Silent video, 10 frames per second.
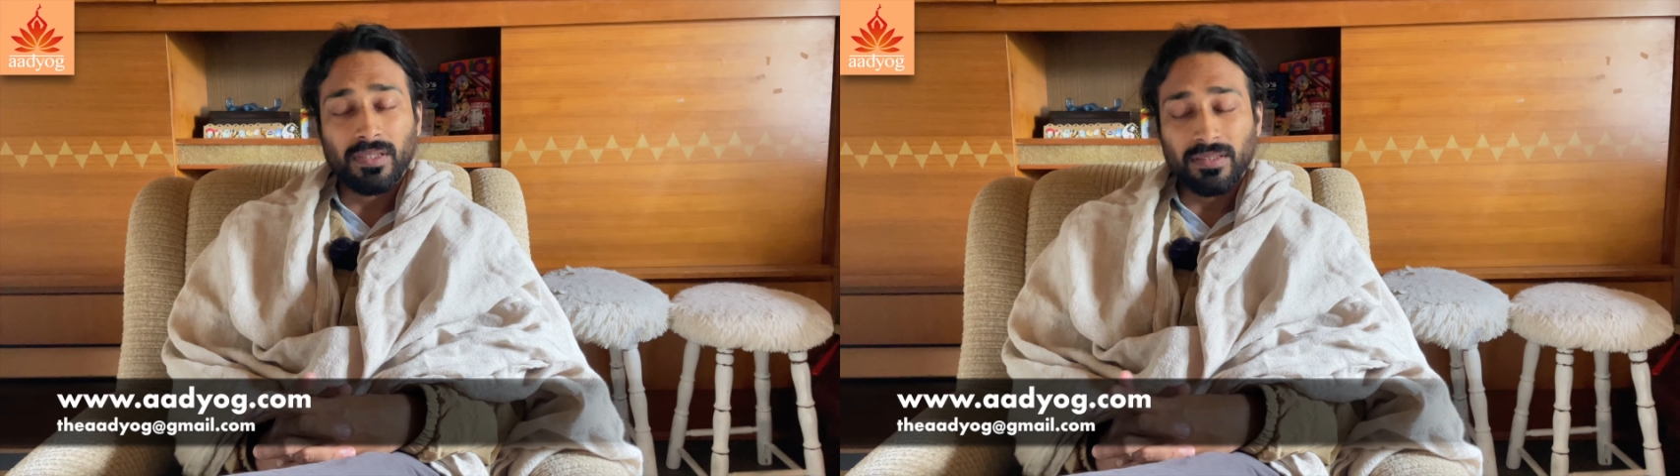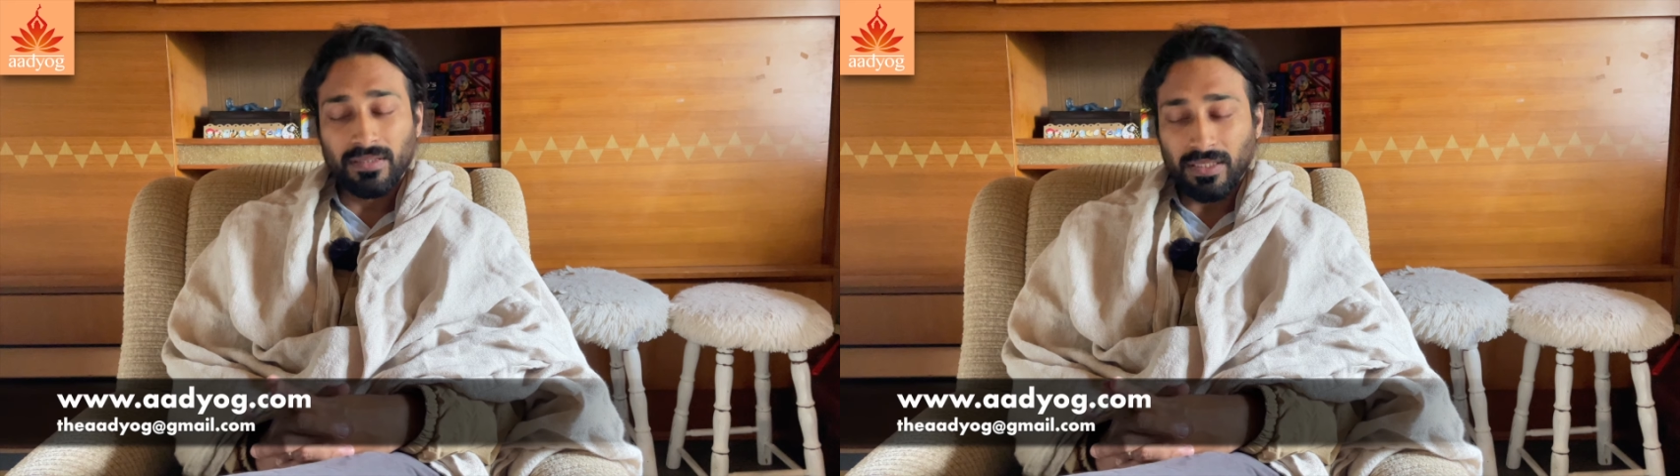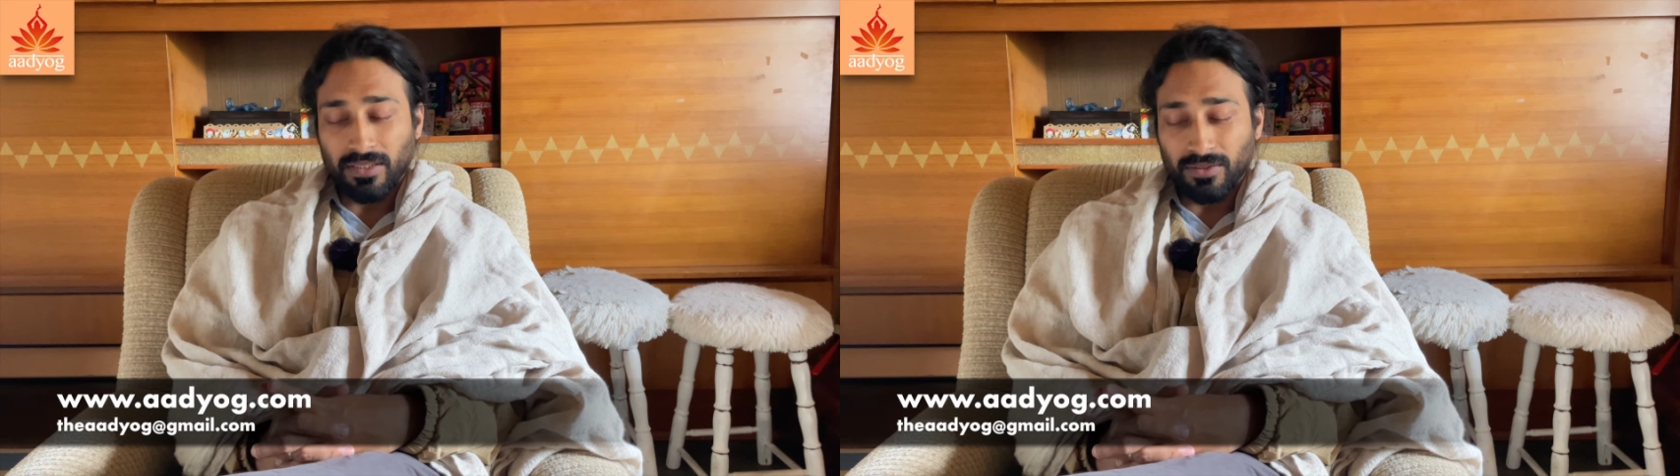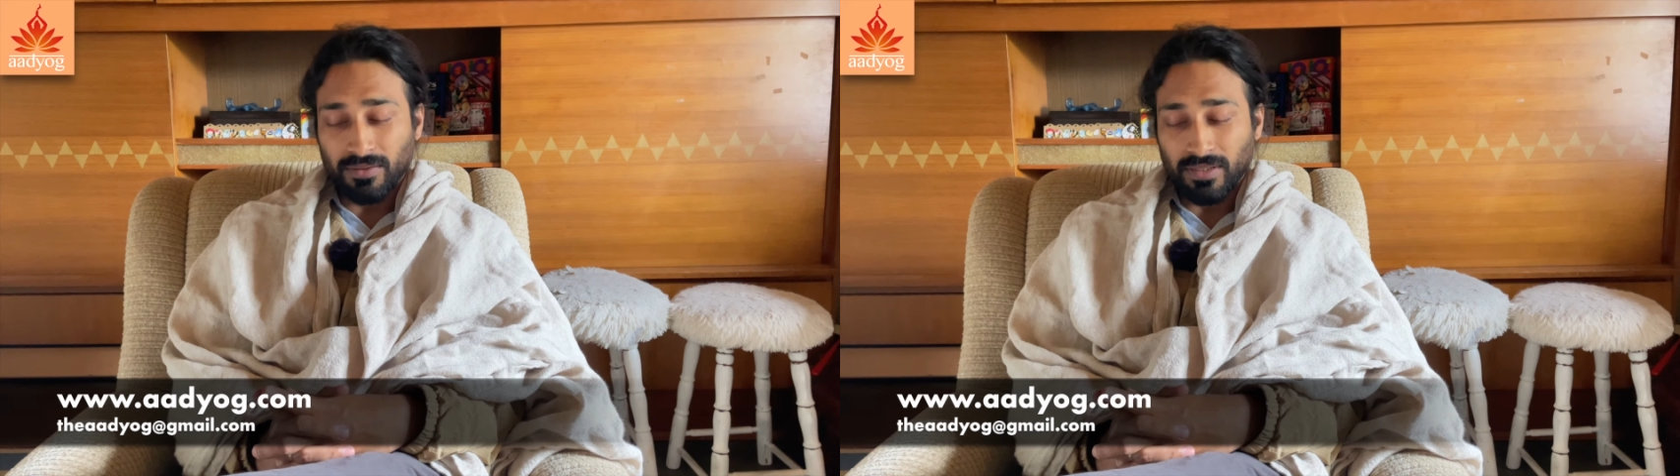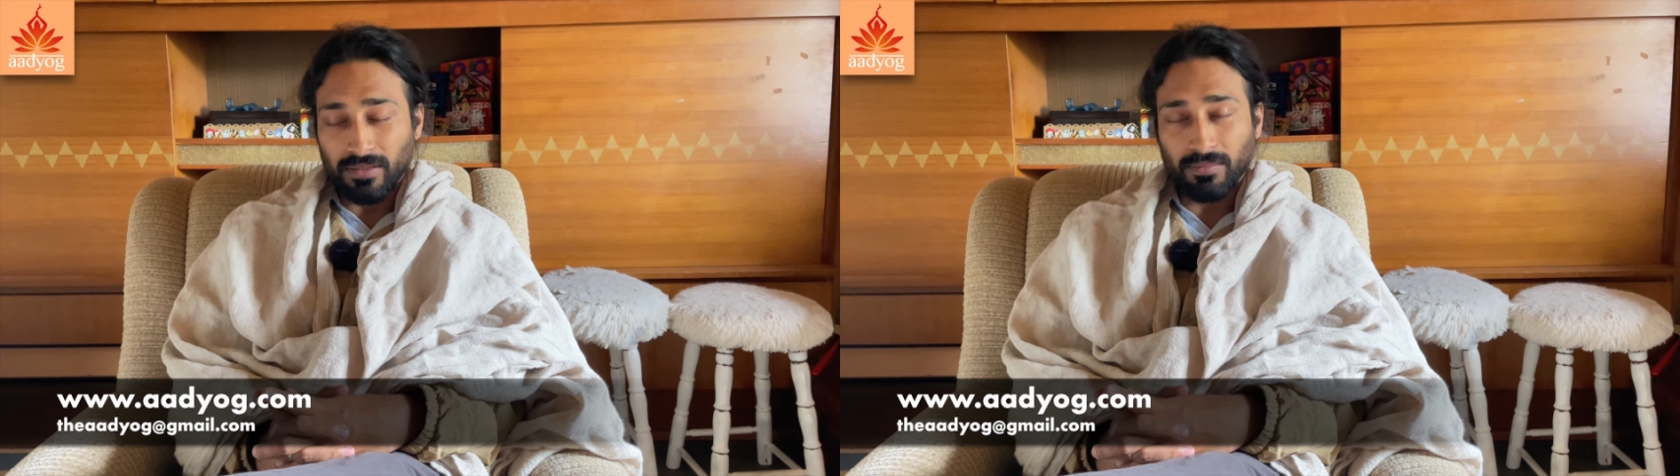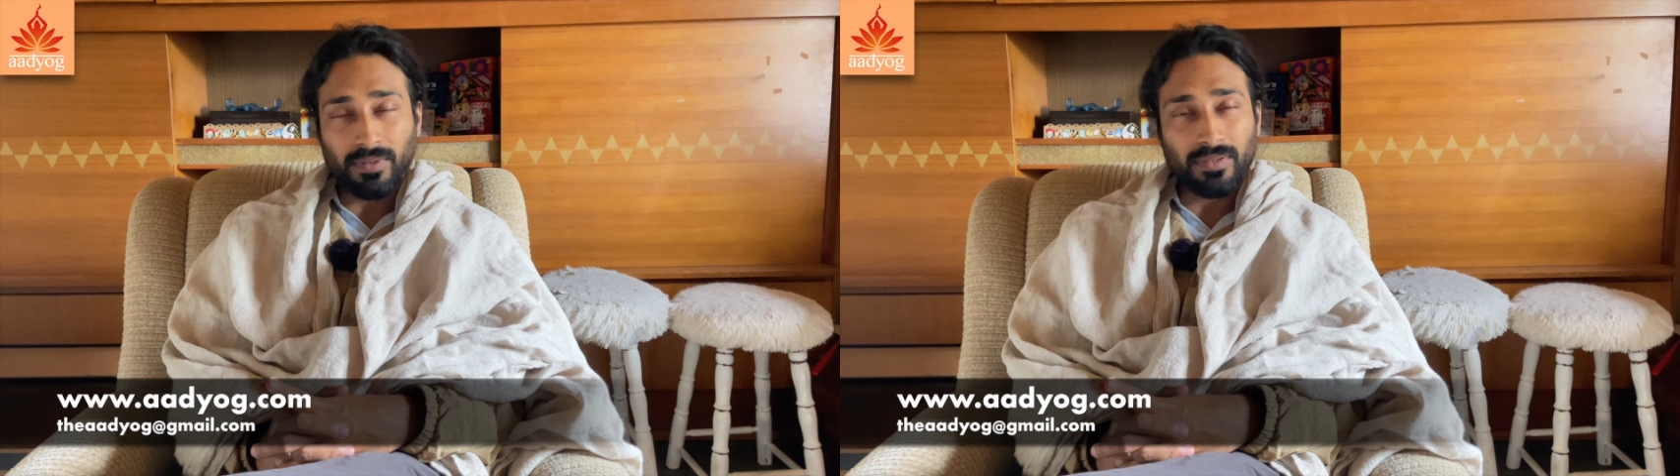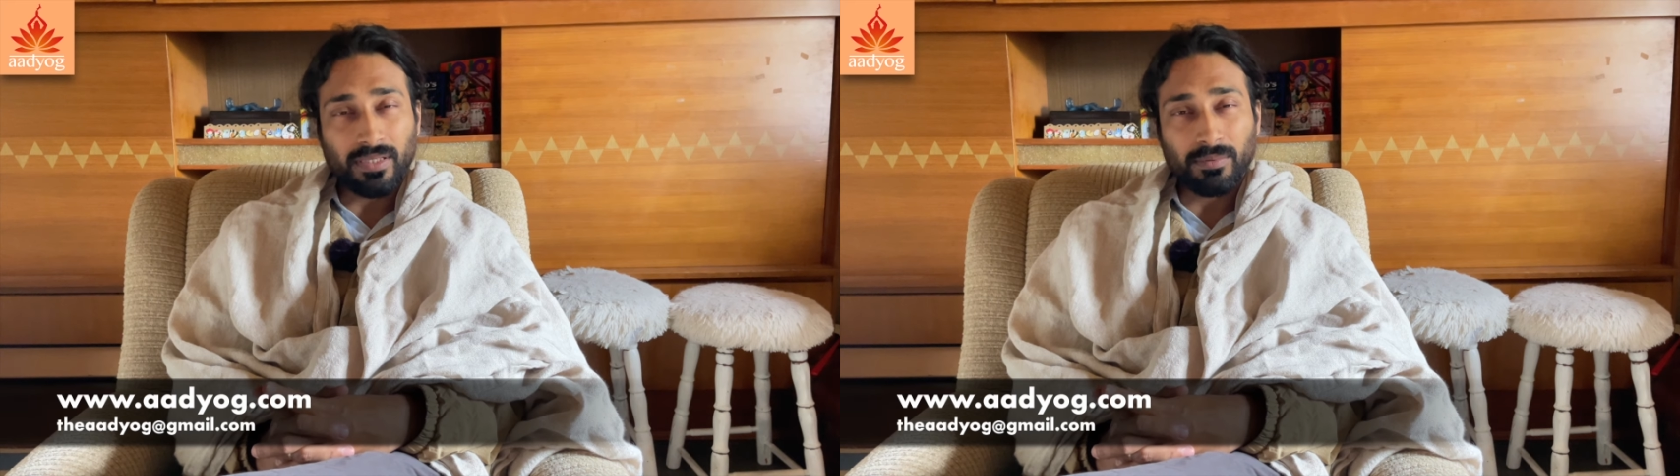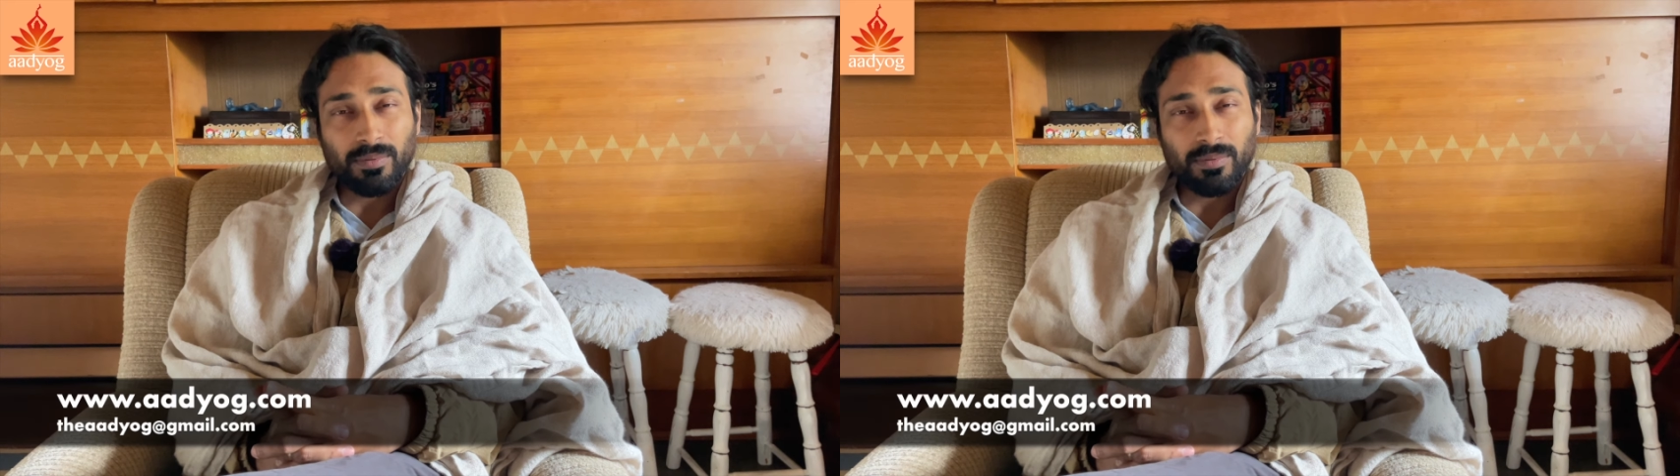send your date of birth, time